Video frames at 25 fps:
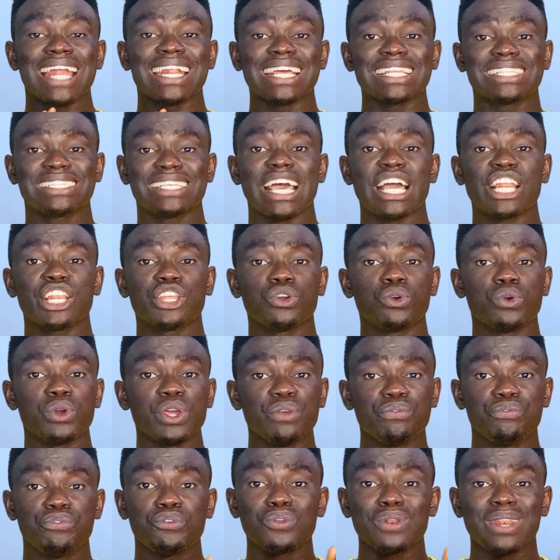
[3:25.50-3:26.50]
And I tell you,
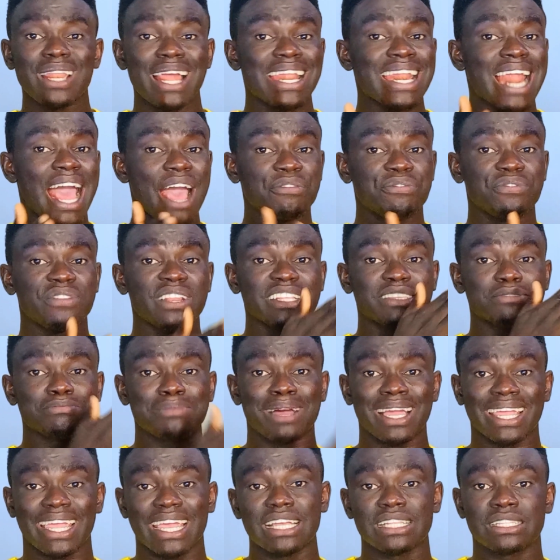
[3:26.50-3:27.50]
if you learn affiliate
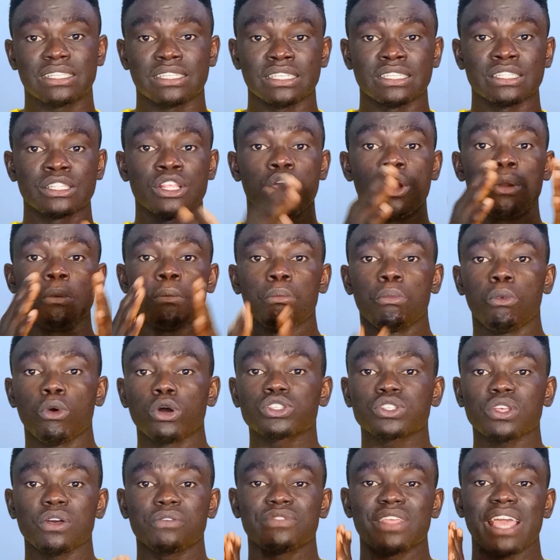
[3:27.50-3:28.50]
marketing,
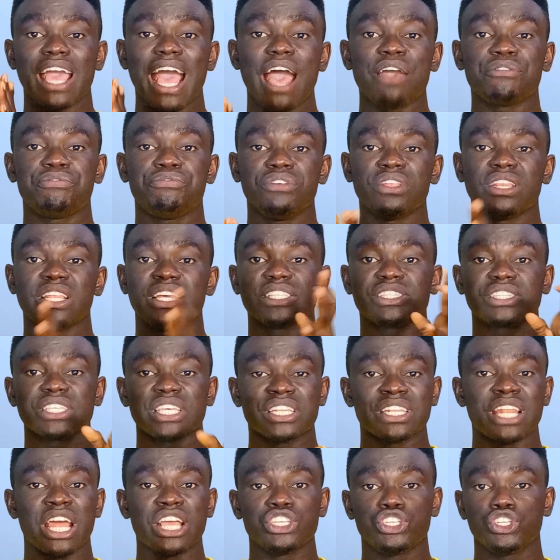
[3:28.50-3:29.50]
most of the affiliates
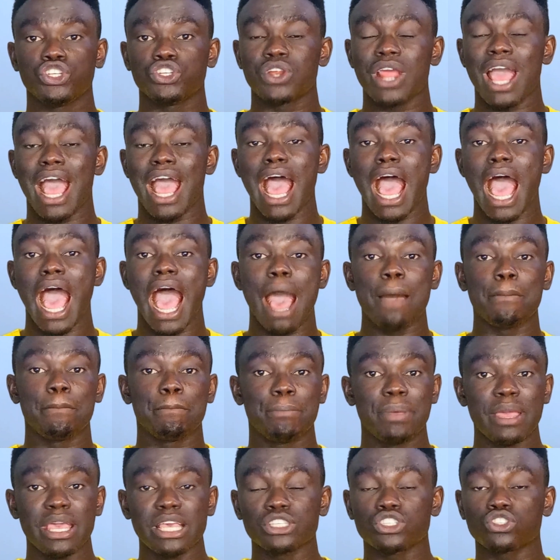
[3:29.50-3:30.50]
in Nigeria are
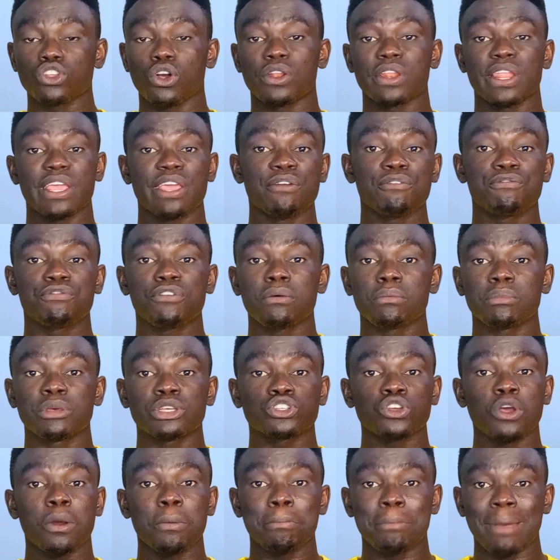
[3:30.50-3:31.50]
based on
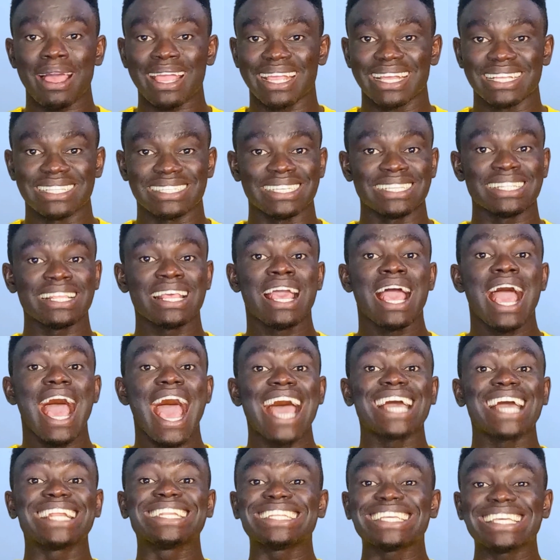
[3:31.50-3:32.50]
information marketing,
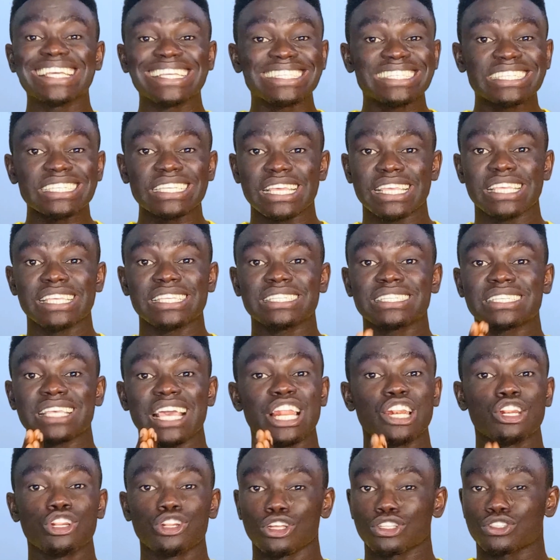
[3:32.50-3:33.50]
and it is
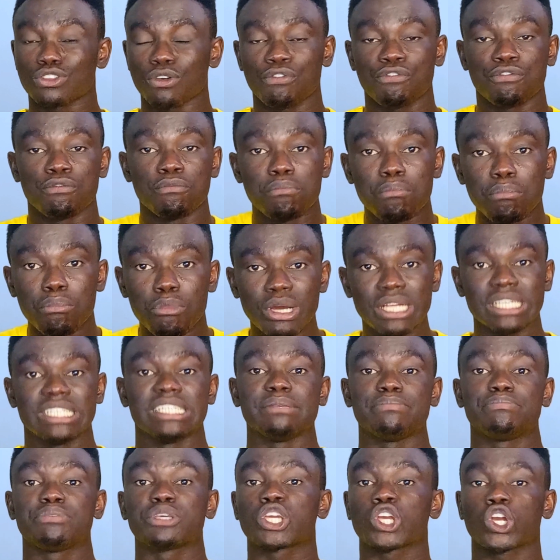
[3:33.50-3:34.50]
a lot of
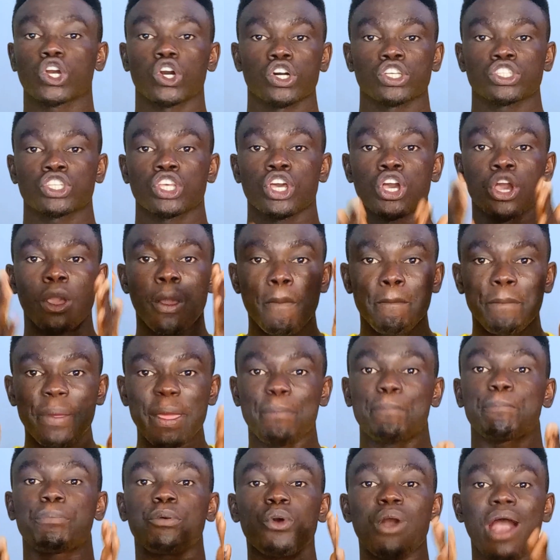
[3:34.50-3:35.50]
money because
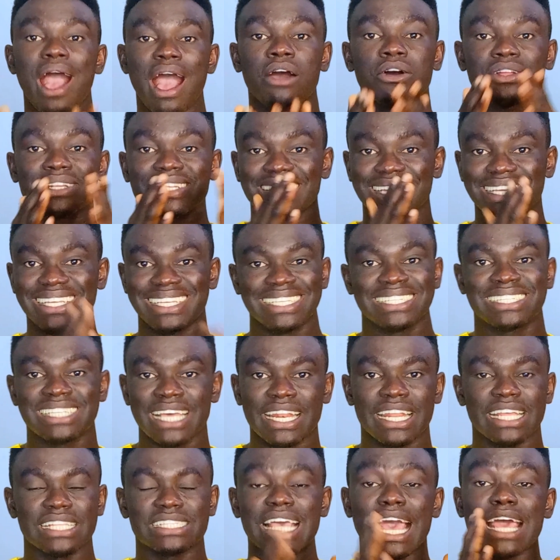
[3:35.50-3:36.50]
people are on the
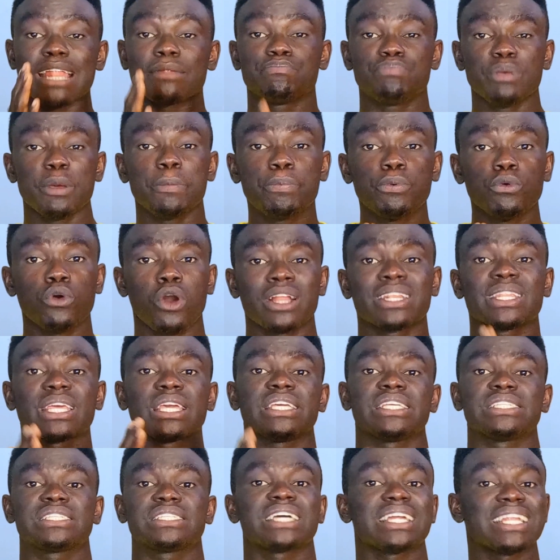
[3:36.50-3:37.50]
internet, and people on
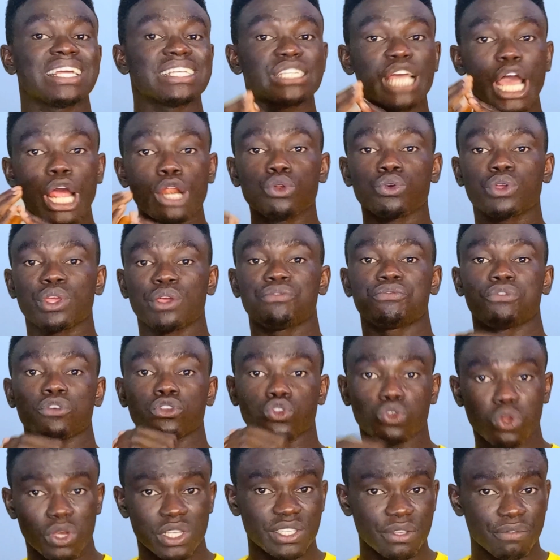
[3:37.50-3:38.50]
the internet are looking for
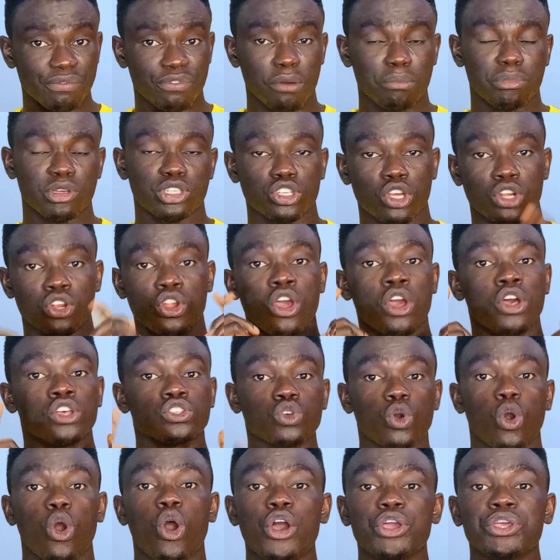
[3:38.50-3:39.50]
those information.
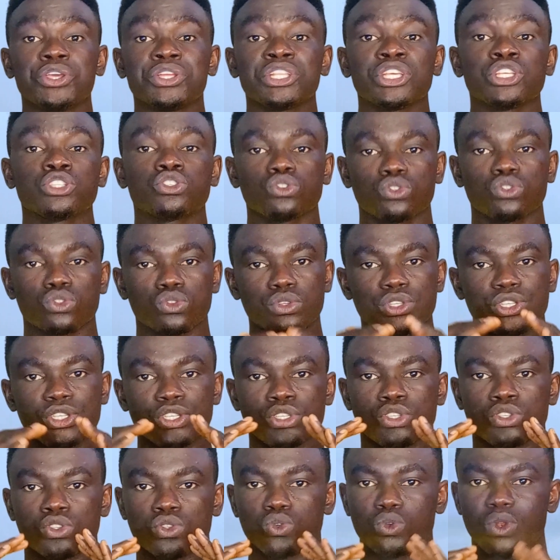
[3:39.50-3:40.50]
So all you need to do
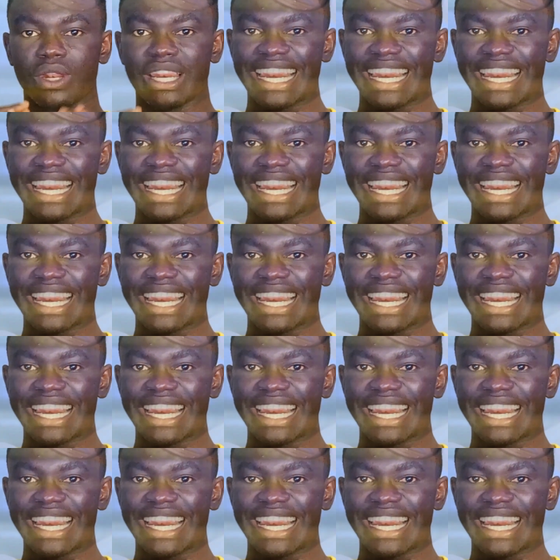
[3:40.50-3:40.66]
is to